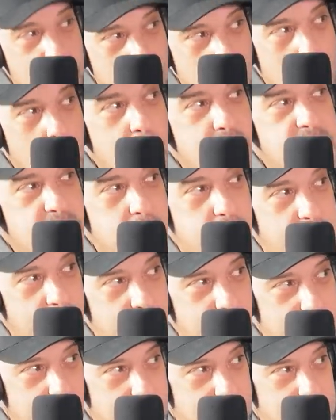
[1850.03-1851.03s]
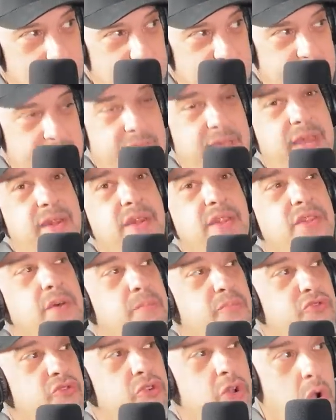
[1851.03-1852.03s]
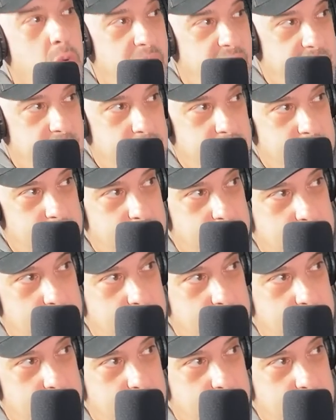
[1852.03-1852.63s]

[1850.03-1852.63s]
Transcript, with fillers: co conspirator yeah. in the Bruno hit